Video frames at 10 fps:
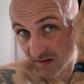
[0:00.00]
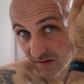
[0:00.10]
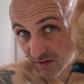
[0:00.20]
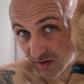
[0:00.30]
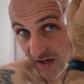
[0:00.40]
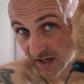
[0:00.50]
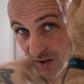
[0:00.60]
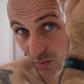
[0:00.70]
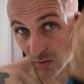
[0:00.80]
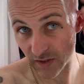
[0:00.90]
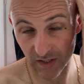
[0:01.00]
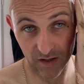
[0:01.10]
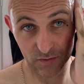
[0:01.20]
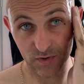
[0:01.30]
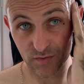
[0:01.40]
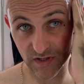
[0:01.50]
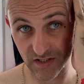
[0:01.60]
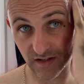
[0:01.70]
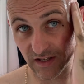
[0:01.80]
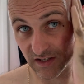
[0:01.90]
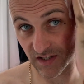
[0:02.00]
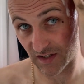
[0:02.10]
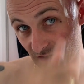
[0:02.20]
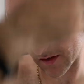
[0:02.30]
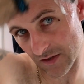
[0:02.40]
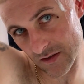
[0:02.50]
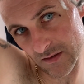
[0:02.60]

or a high quality cartridge razor like the Skin Guard.